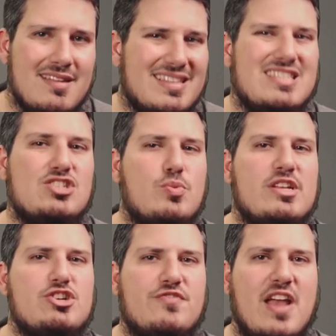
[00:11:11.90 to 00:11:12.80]
This
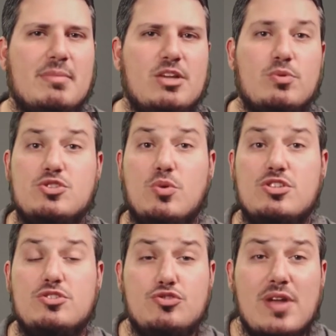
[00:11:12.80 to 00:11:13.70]
Swedish family
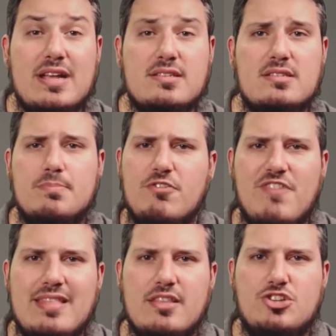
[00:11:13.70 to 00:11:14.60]
resorts to tricks to
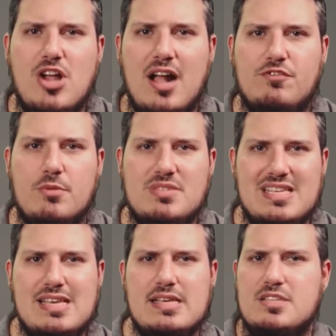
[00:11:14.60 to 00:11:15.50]
prevent the child from
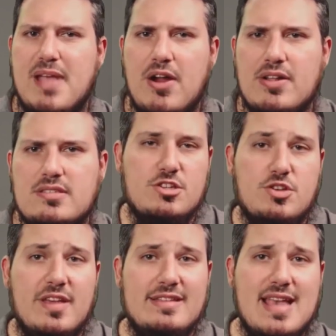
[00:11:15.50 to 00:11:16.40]
seeing his parents, so
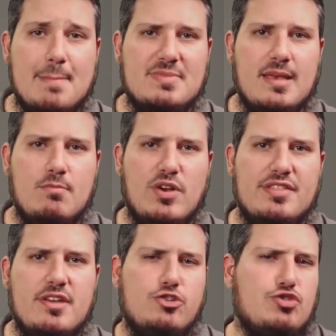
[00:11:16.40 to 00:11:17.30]
they tempt him
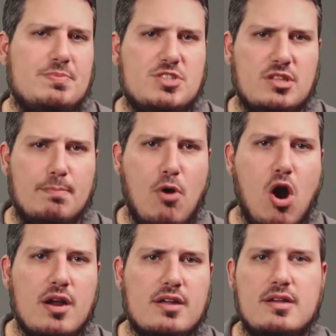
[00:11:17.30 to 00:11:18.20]
with trips to the
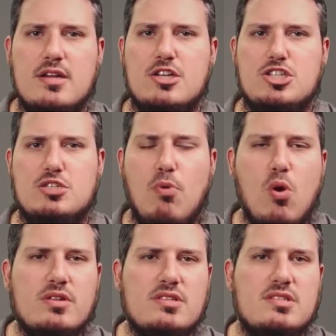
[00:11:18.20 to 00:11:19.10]
park,
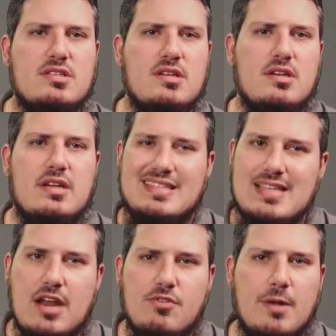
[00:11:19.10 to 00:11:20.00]
sports,
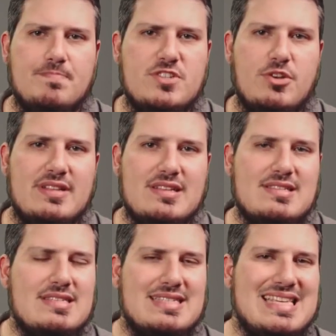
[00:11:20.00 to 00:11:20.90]
etc. So he
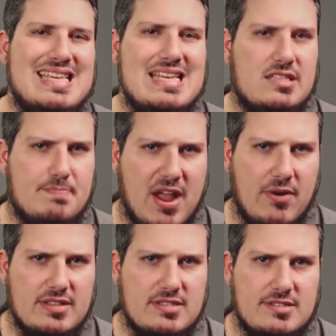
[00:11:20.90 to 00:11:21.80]
doesn't see his
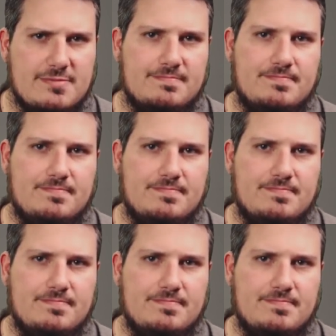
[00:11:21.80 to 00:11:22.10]
parents.